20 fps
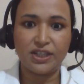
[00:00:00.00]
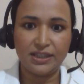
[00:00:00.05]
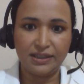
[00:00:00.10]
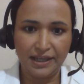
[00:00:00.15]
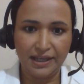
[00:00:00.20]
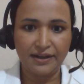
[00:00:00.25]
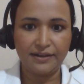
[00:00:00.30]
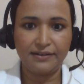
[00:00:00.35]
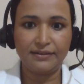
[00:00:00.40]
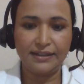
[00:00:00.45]

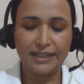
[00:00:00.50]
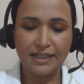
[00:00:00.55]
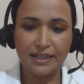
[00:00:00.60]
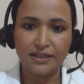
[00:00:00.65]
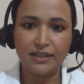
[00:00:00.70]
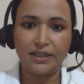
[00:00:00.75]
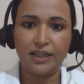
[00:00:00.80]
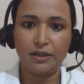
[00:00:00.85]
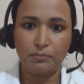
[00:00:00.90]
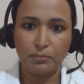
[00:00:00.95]
their
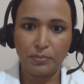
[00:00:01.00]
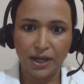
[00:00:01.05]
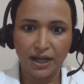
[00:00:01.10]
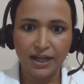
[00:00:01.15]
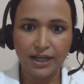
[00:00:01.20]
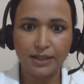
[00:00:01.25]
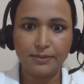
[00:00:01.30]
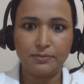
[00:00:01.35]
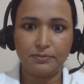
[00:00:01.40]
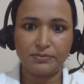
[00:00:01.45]
leaking
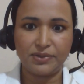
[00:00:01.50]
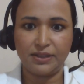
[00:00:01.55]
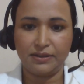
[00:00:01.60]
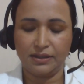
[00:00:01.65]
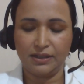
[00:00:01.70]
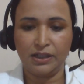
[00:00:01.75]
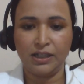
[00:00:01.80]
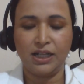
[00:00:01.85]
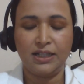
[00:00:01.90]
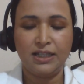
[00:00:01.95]
pipes
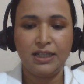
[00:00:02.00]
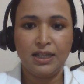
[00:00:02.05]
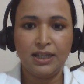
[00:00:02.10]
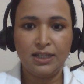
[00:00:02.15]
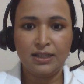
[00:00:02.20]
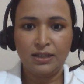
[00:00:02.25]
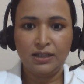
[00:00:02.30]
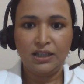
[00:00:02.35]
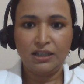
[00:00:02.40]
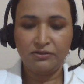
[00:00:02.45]

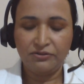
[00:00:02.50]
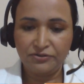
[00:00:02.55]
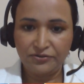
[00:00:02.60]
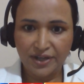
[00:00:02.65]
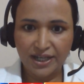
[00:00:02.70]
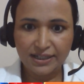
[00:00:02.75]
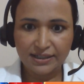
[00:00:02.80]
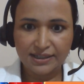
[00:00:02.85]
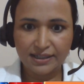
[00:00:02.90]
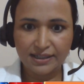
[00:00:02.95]

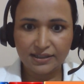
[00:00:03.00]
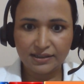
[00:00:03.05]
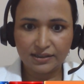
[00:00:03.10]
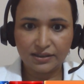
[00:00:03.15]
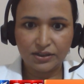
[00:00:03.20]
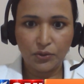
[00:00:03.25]
infected the